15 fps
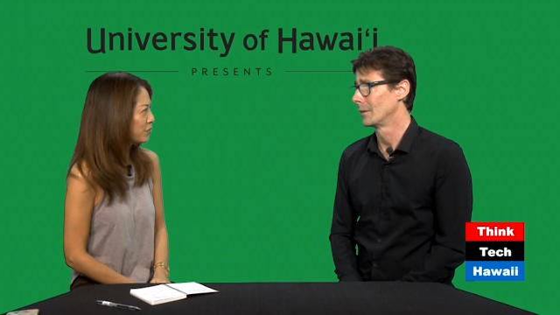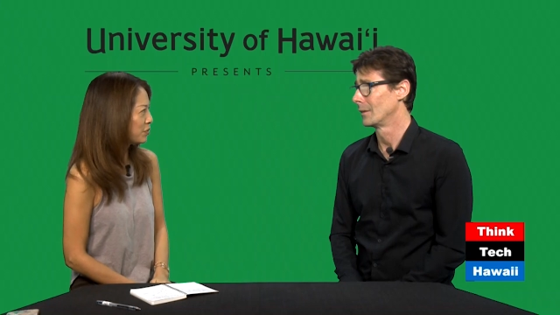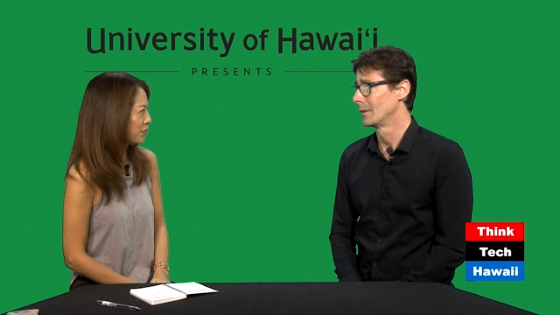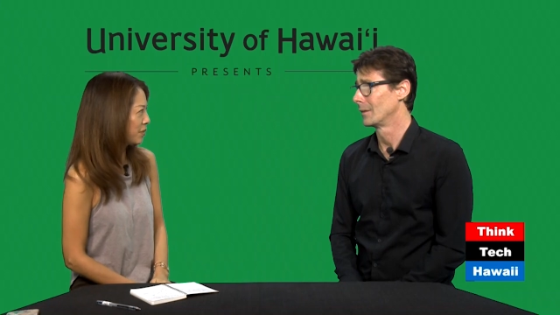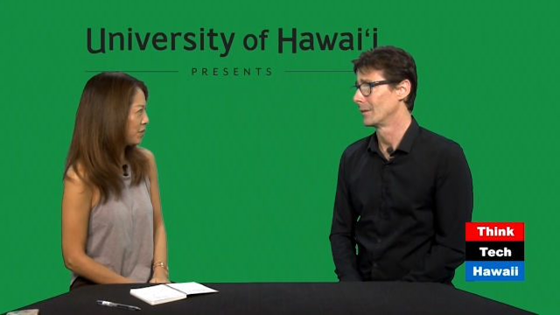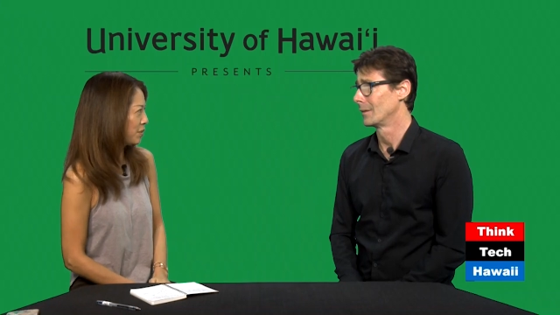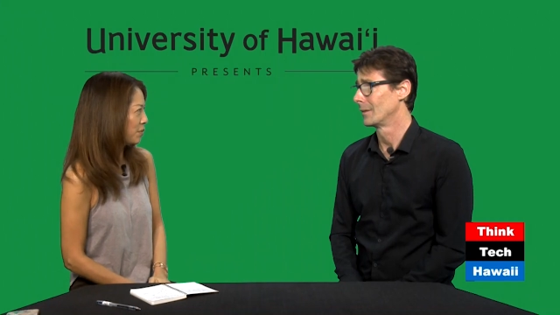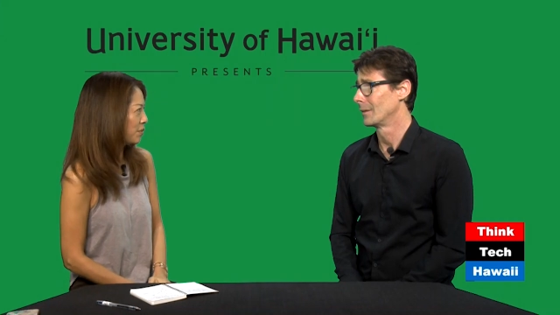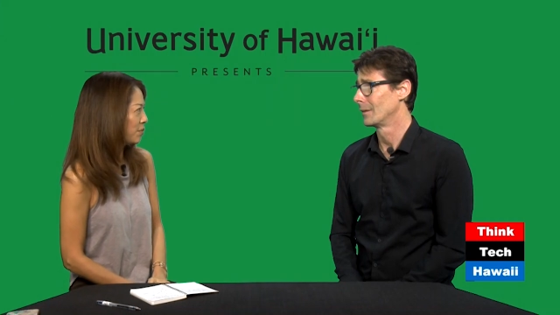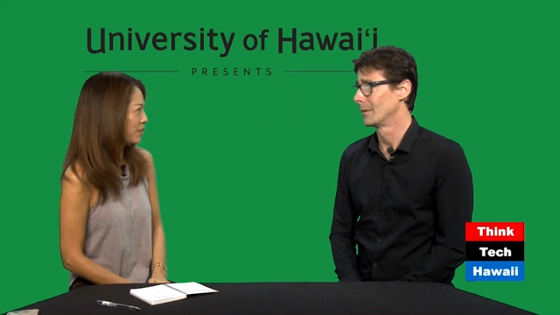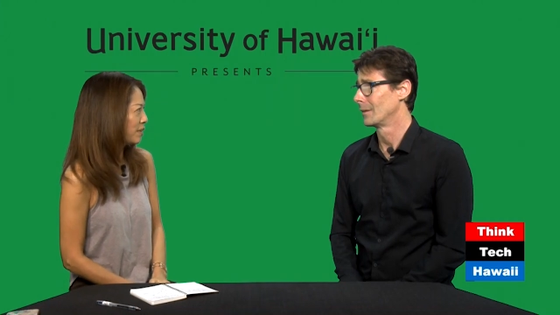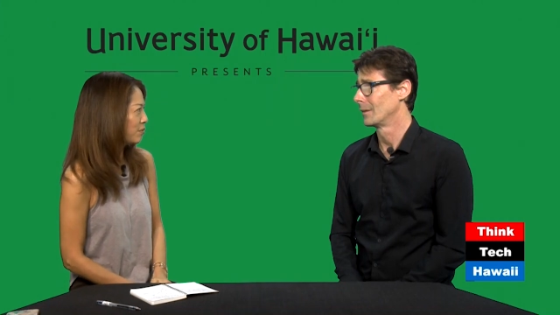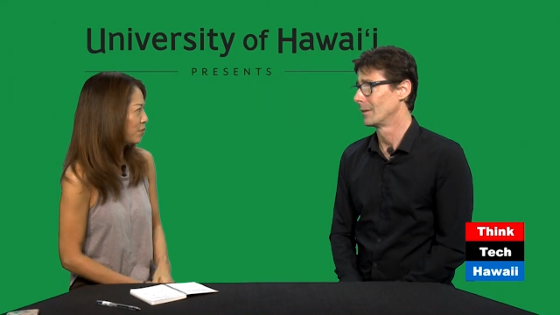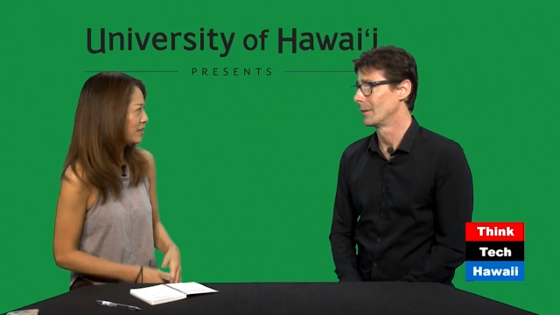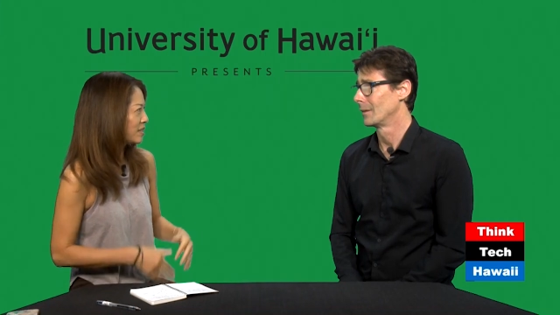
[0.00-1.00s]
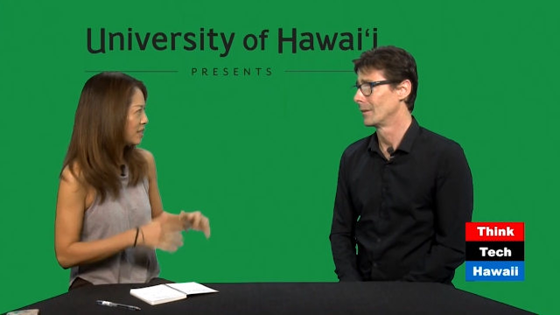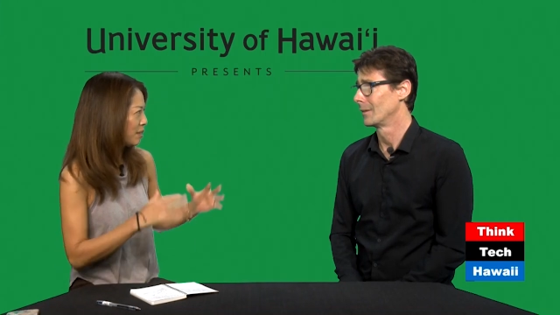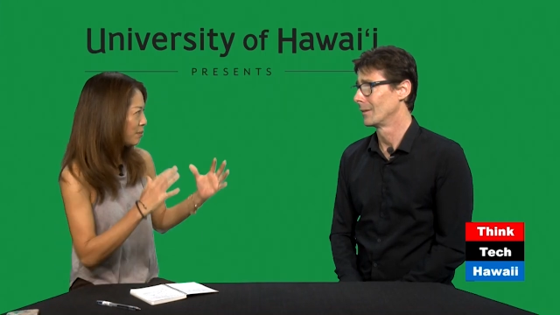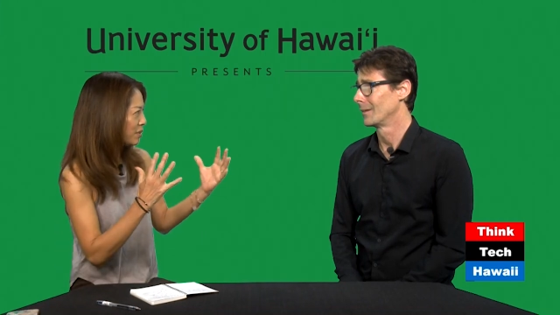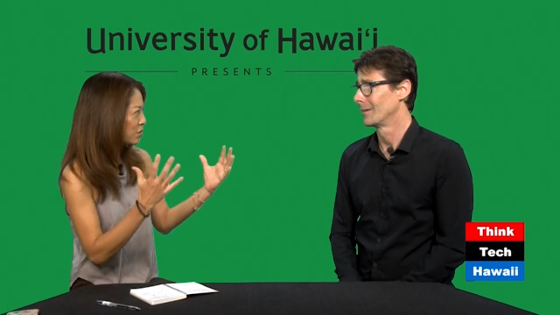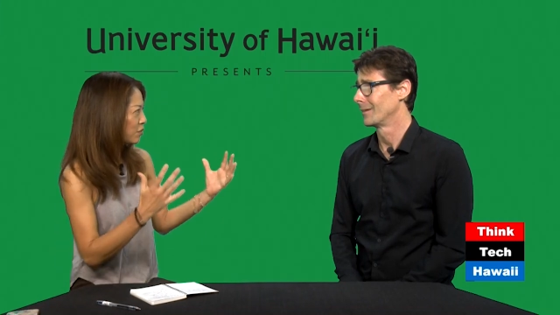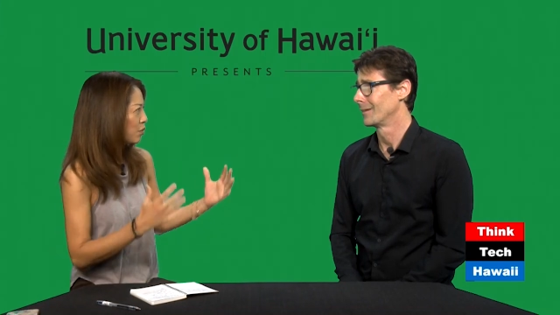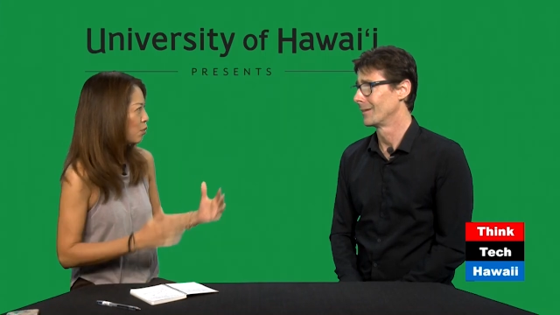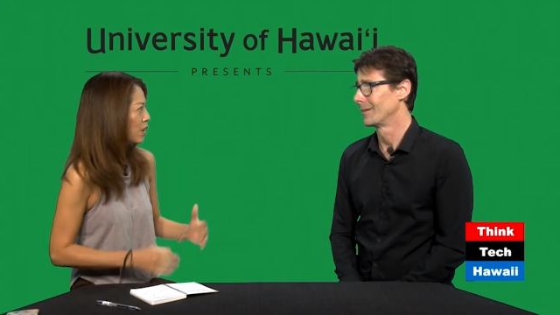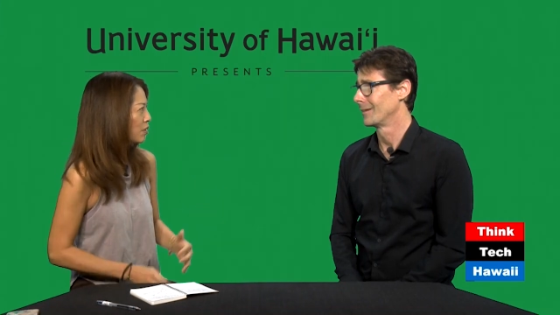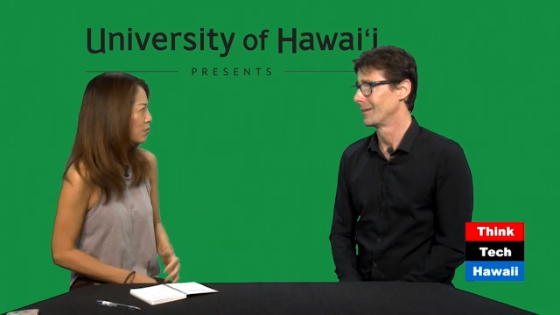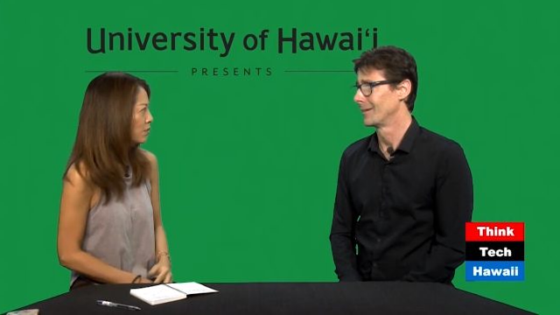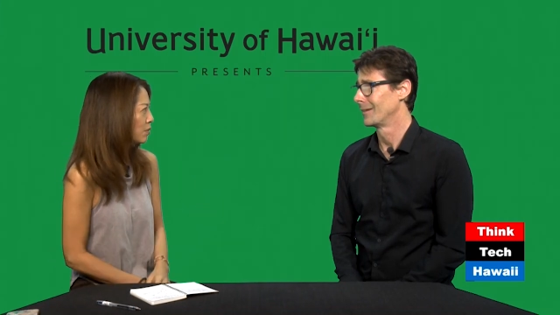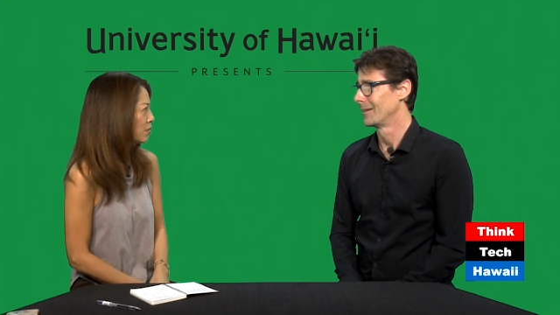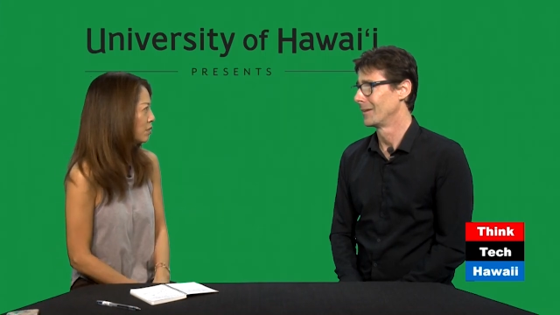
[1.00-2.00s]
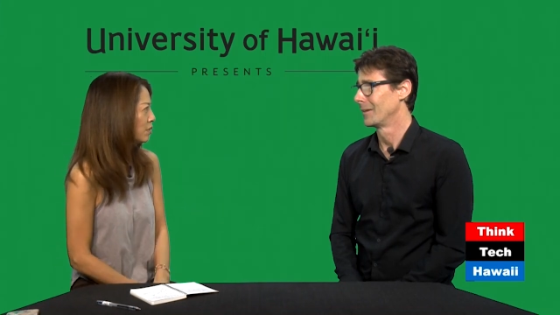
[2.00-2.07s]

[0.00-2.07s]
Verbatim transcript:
Speaker 1: for you? What, what's the image of Oahu?